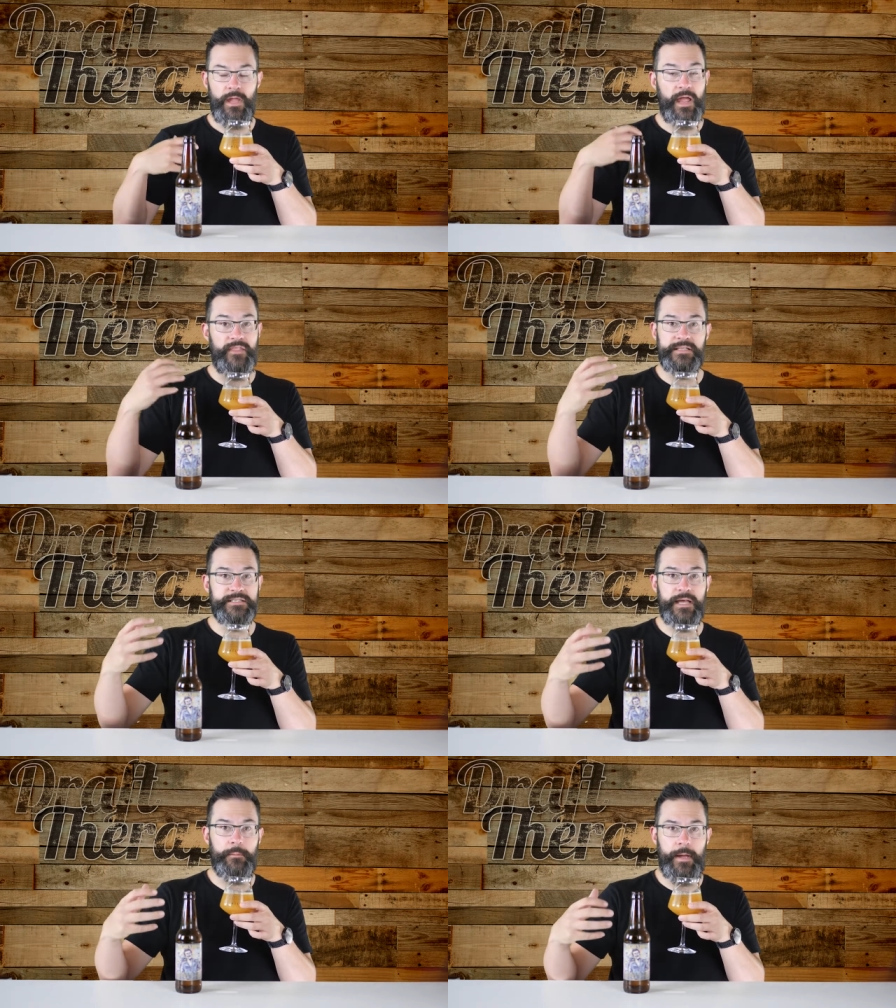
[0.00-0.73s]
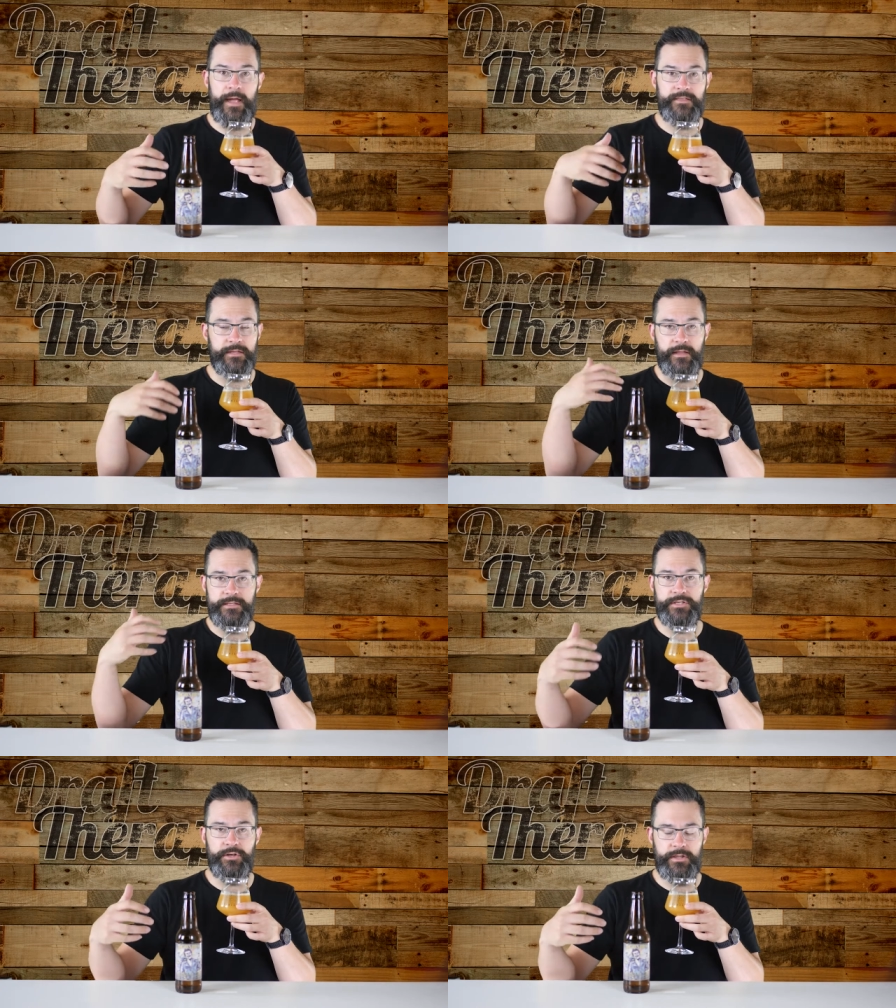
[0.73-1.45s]
And that's not a bad thing.
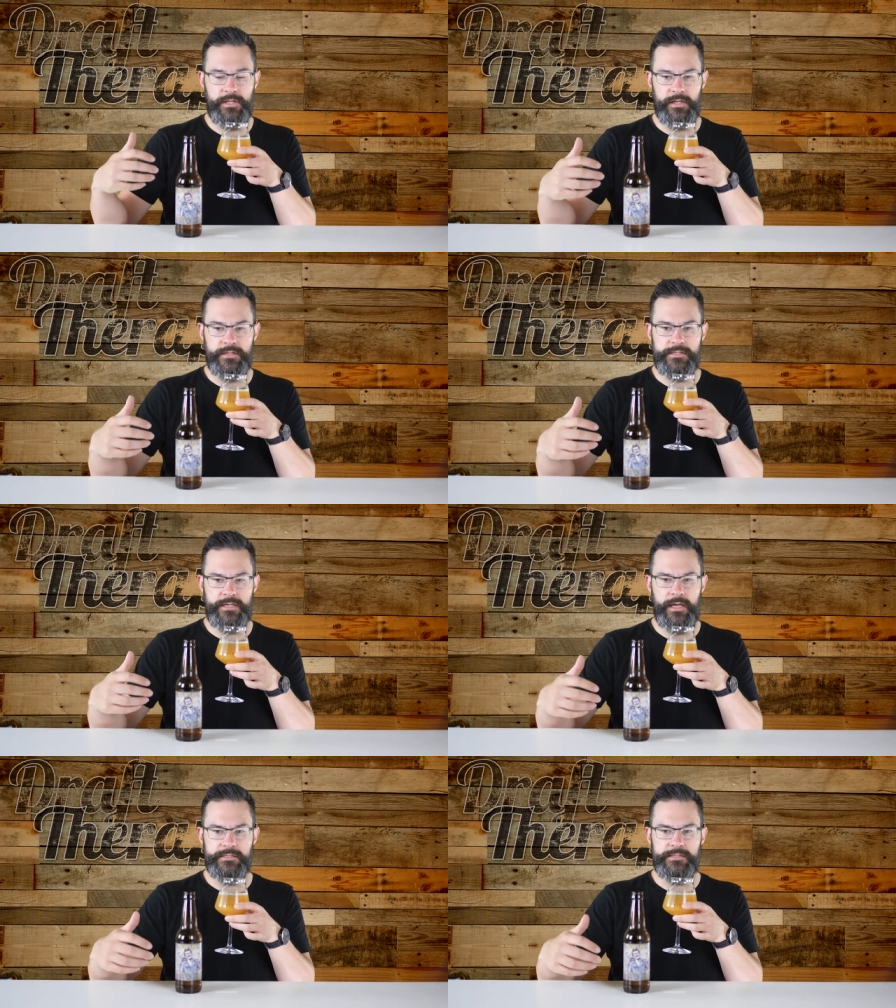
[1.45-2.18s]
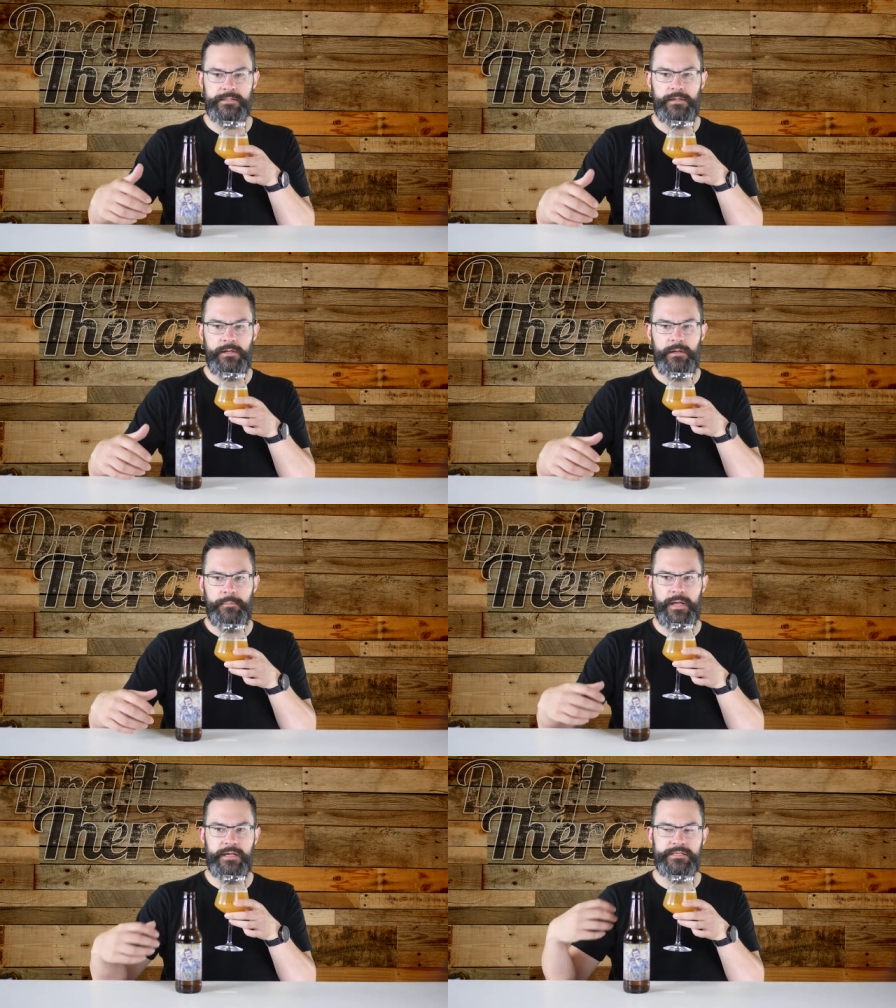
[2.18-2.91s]
That's a good thing in this case,
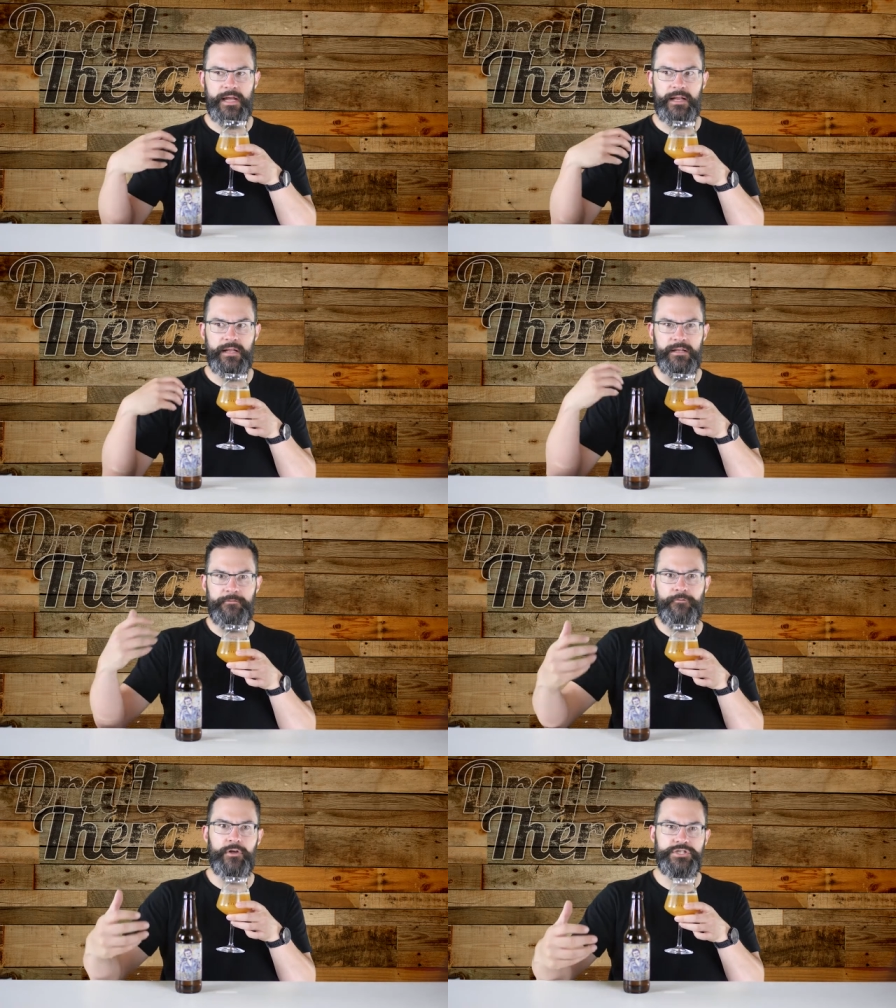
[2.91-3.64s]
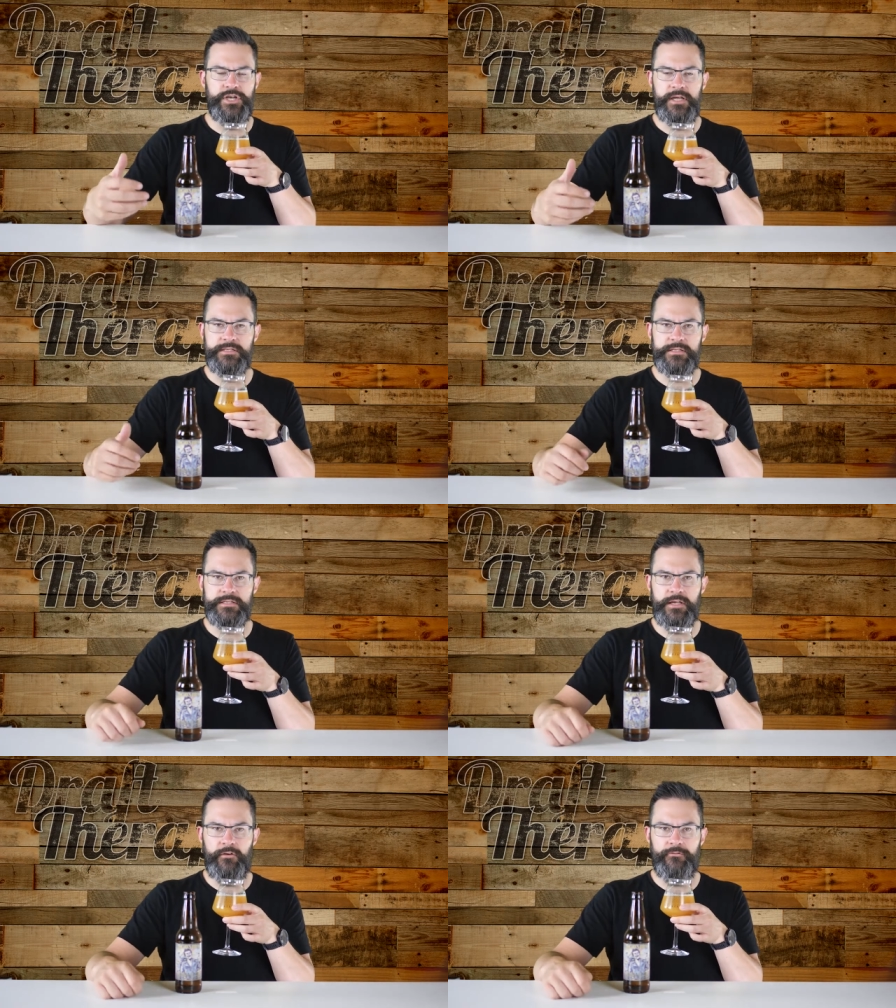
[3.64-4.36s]
because it kind of differentiates
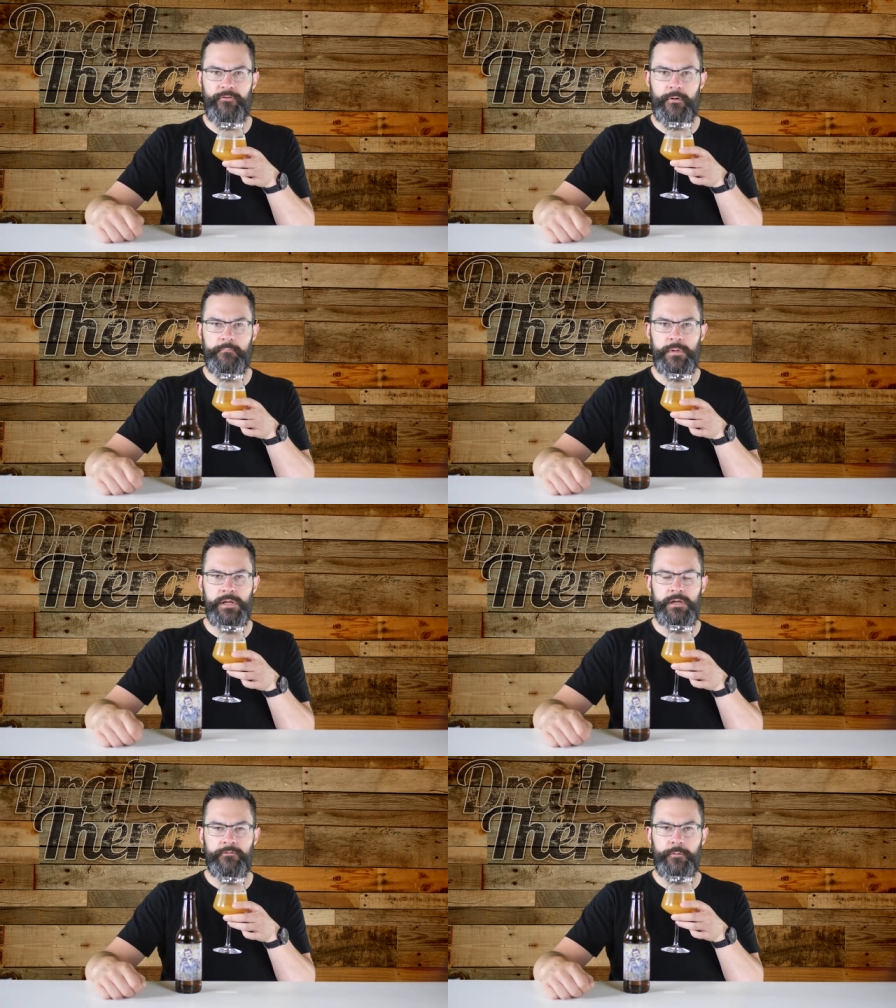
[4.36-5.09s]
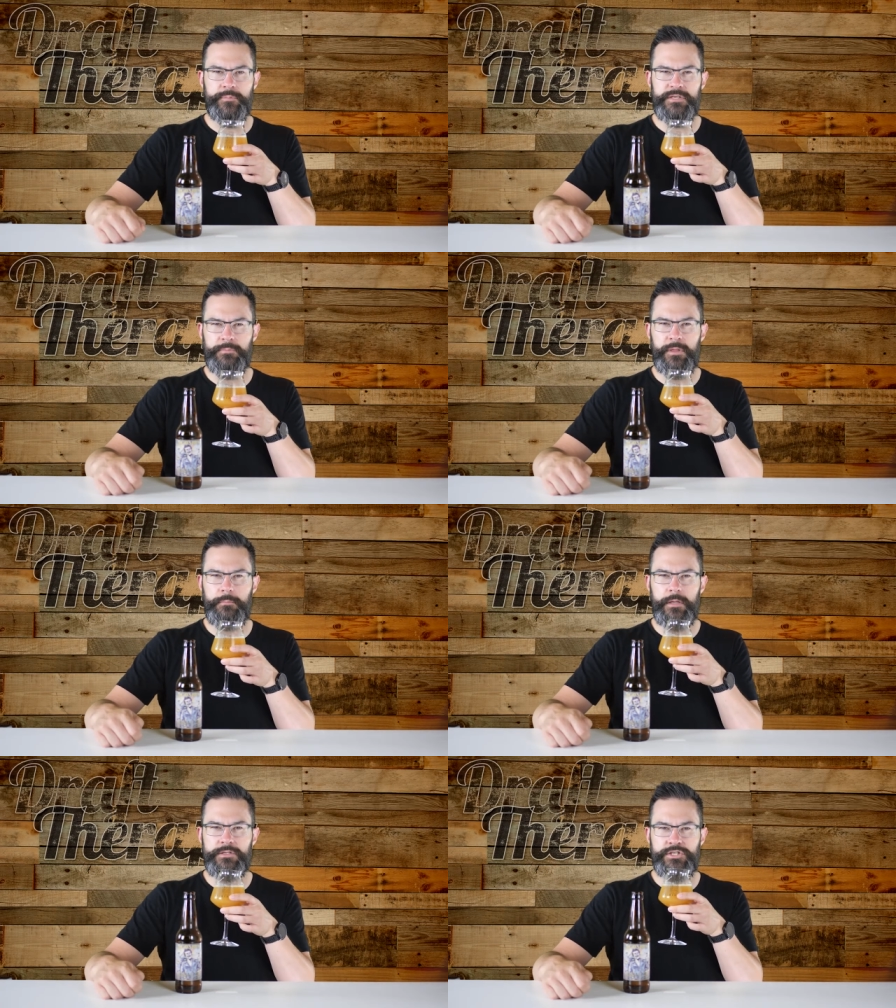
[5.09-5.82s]
itself from, from
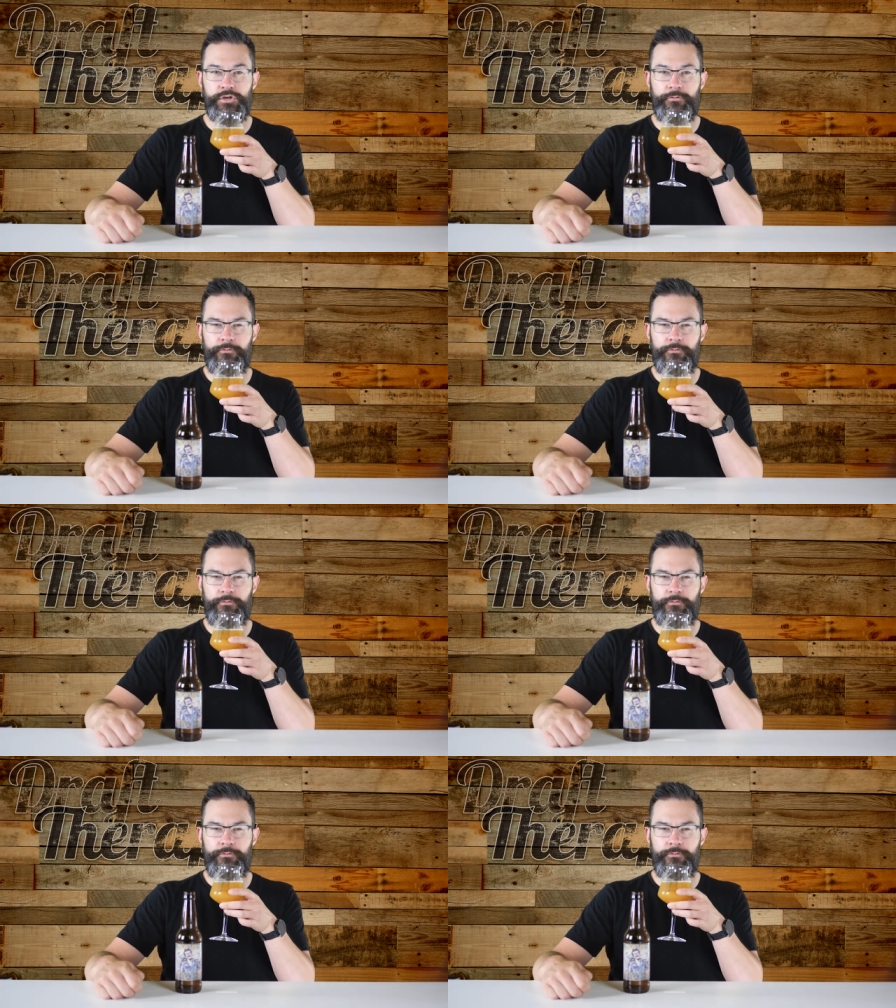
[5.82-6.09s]
something being too